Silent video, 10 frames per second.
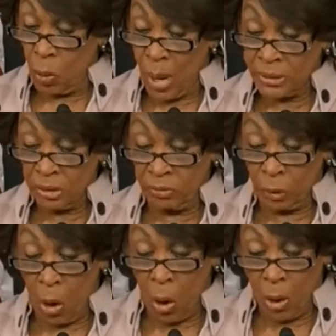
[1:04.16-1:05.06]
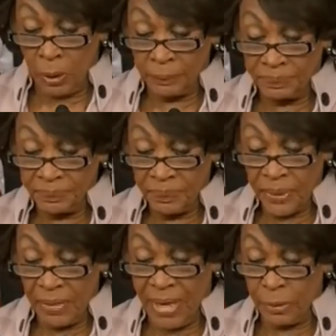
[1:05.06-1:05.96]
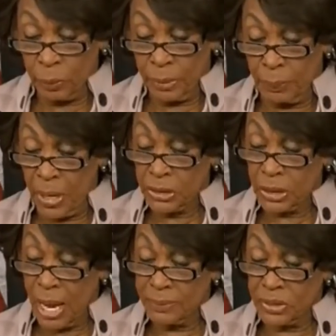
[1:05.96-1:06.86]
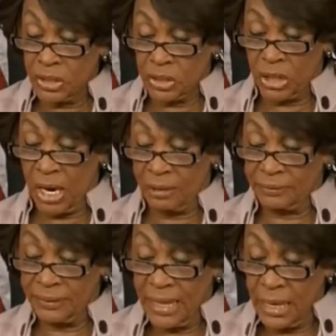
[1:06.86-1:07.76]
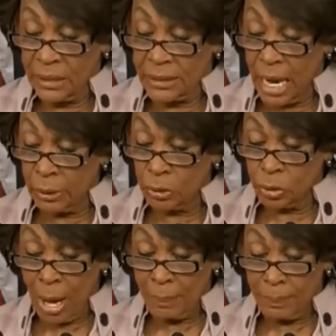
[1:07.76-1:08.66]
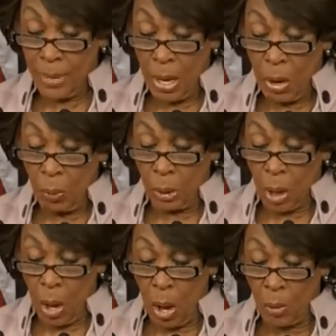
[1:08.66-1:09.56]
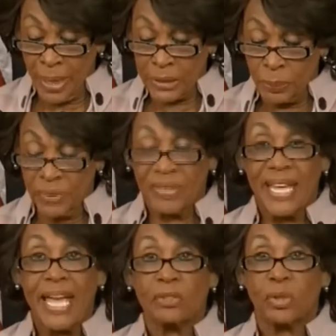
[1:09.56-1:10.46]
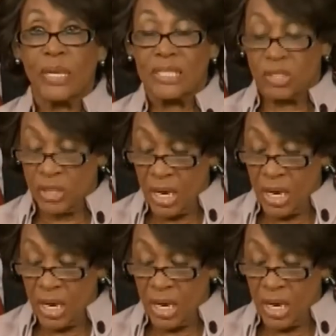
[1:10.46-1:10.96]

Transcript: once and for all that when push comes to shove, Donald Trump will always put the interests